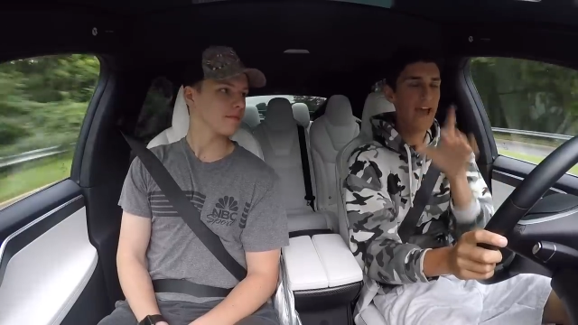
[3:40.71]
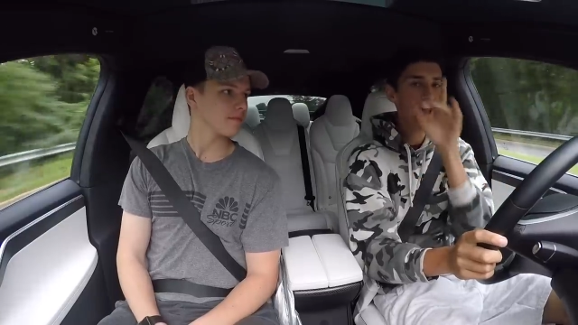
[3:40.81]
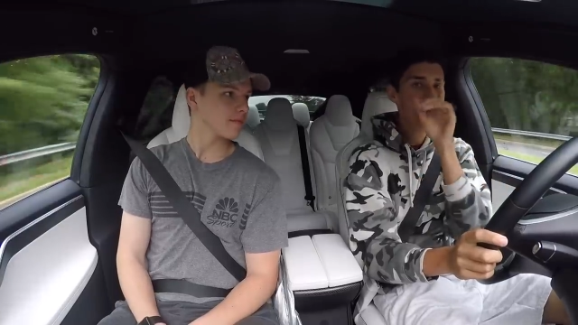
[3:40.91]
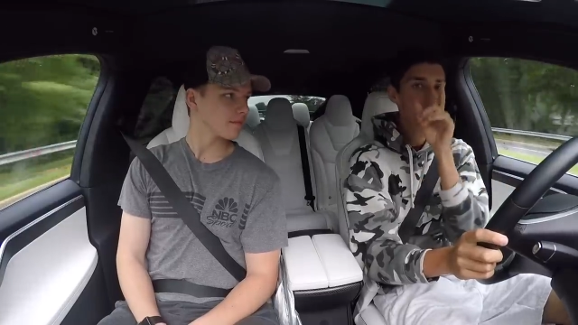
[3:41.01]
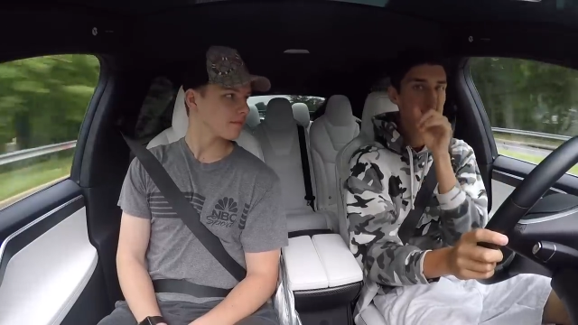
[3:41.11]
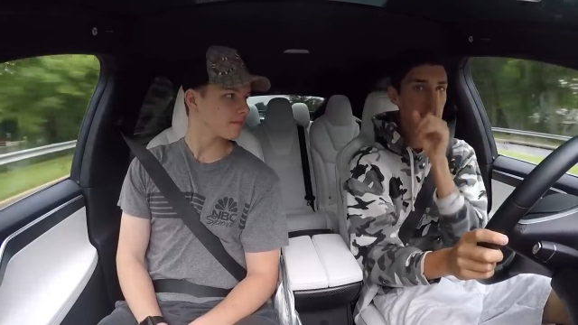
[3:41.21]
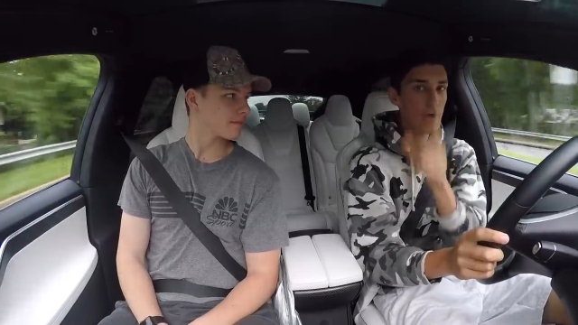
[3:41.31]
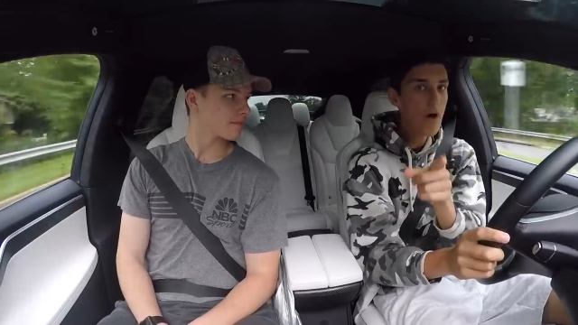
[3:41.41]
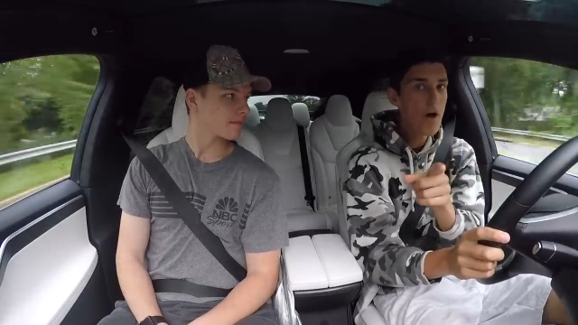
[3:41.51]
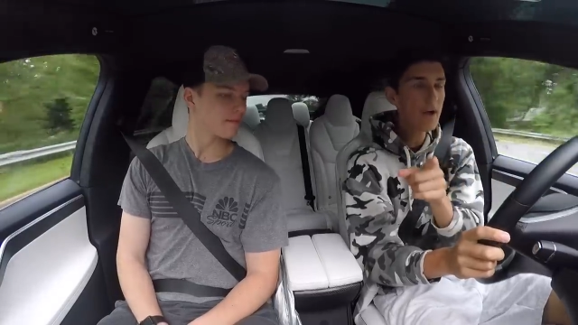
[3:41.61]
Speaker 1: as
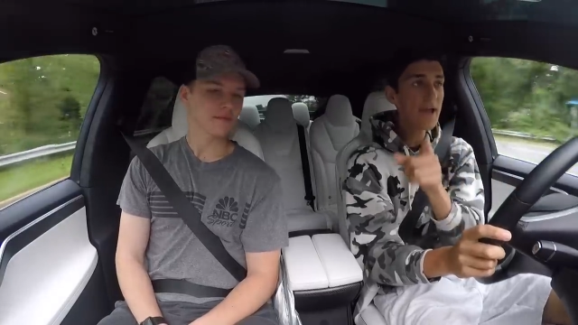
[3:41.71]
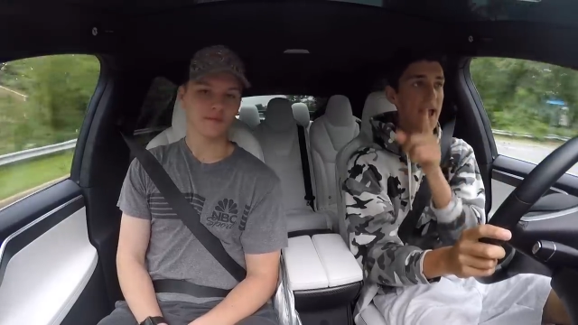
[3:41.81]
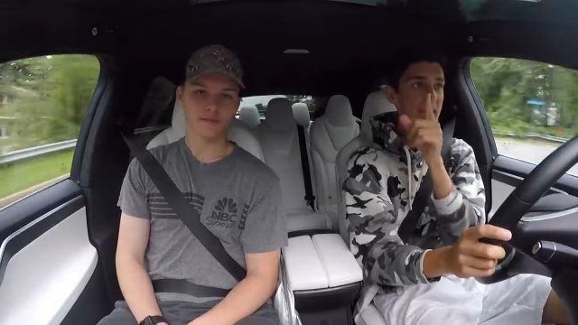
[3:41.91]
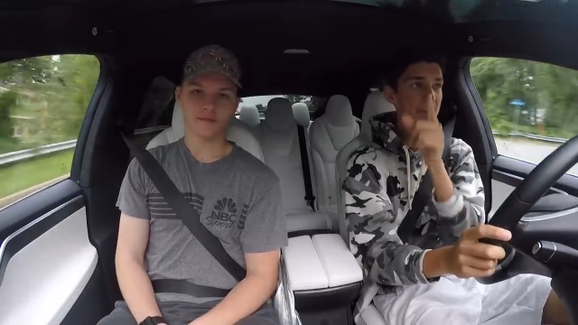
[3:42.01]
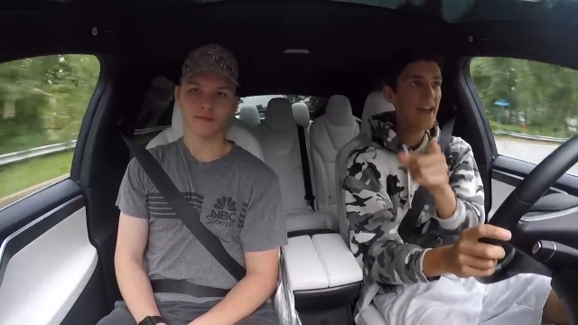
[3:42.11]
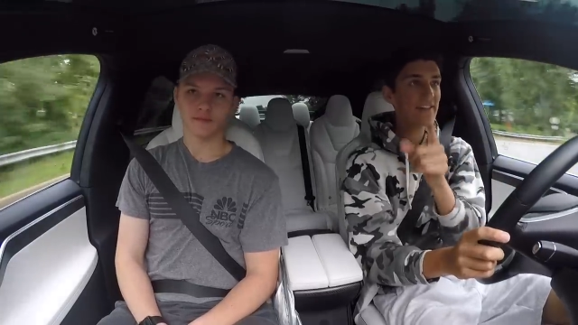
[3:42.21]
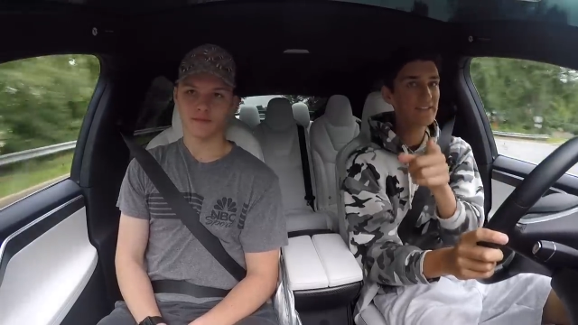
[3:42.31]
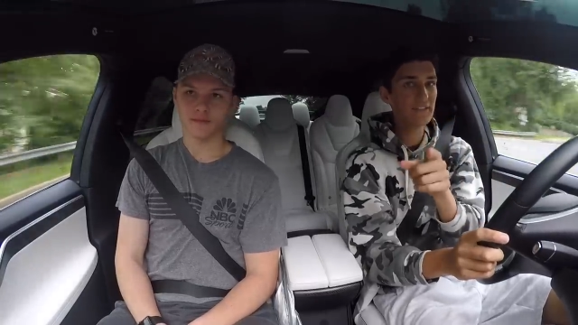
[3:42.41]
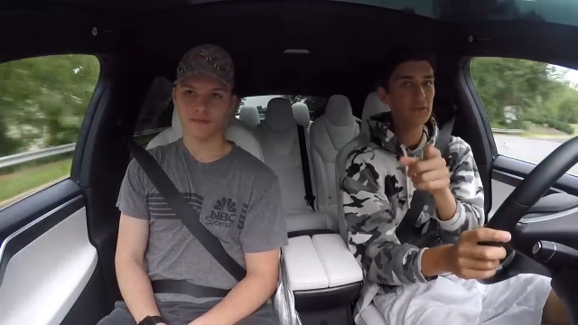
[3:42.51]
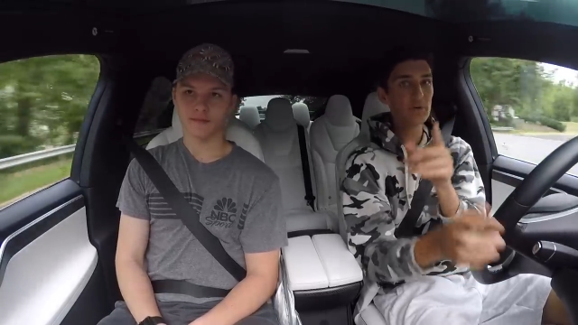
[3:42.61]
long
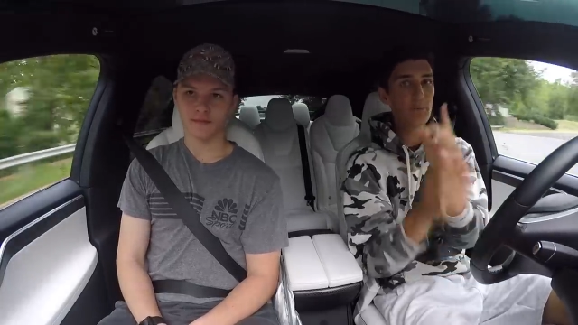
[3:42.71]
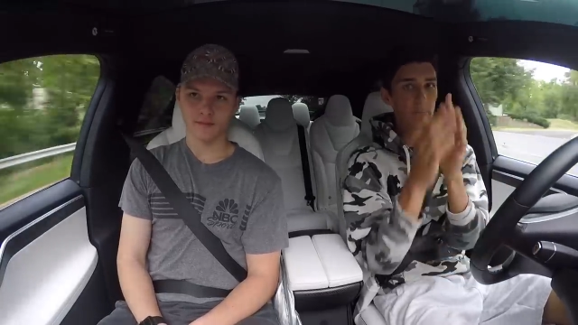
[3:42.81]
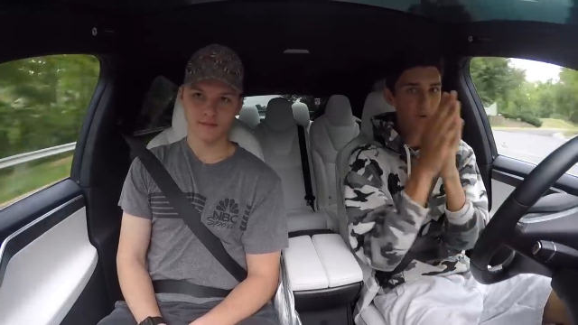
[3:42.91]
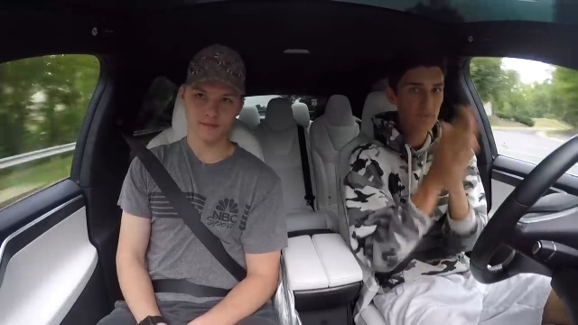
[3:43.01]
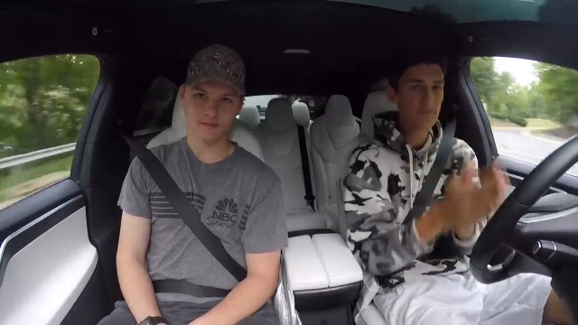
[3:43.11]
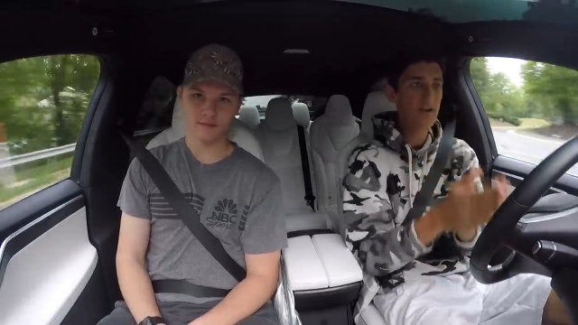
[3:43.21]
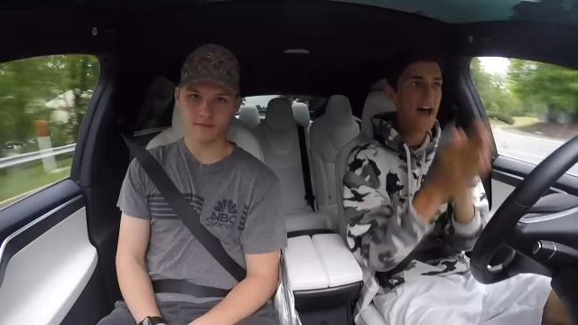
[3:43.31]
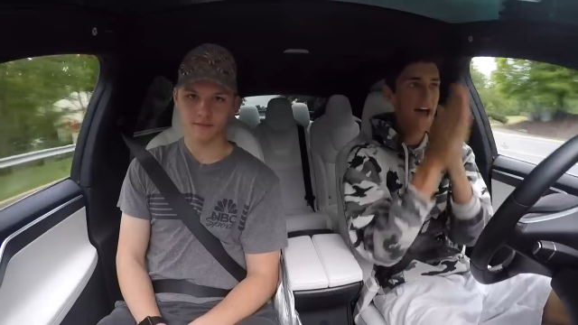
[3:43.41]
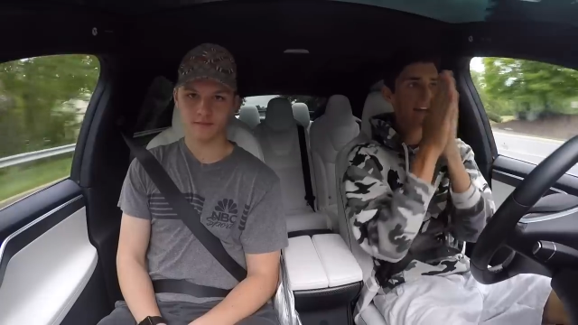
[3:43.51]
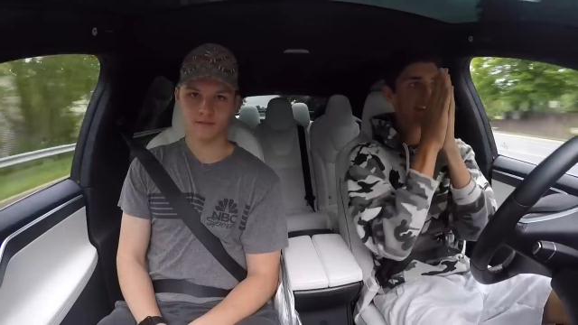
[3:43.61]
as you
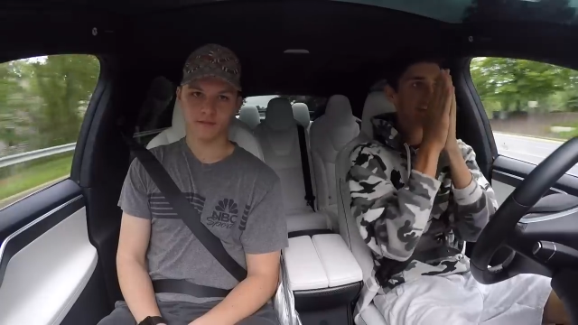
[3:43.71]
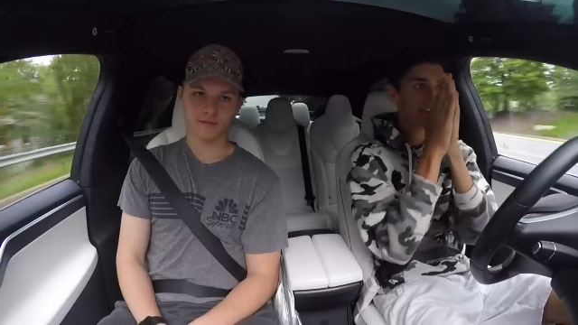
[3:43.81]
provide